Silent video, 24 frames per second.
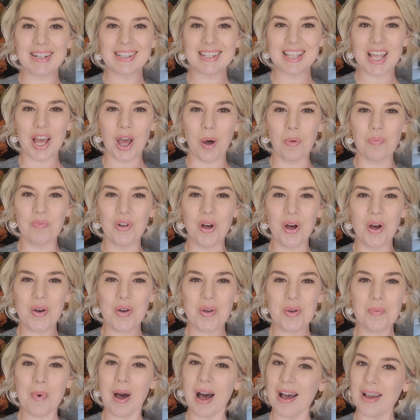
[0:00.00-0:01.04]
back to the Helpful
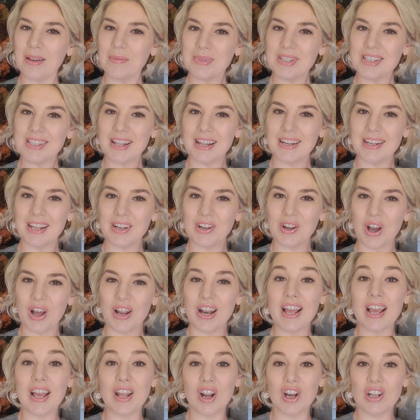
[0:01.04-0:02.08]
Home. I'm Sunday
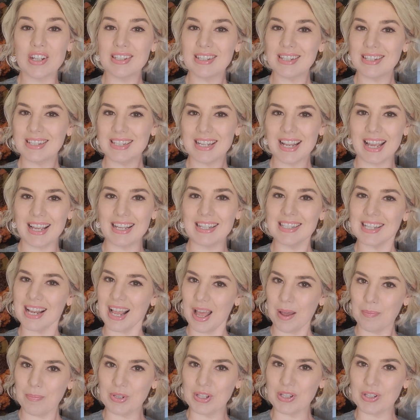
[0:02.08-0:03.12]
Dawn, and on today's
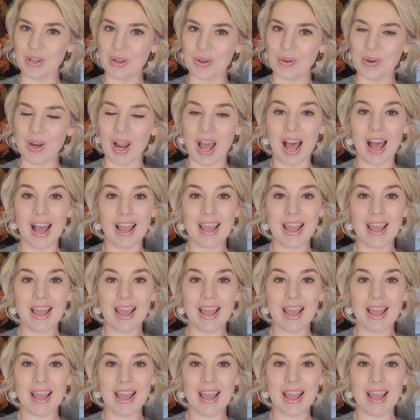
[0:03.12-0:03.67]
episode,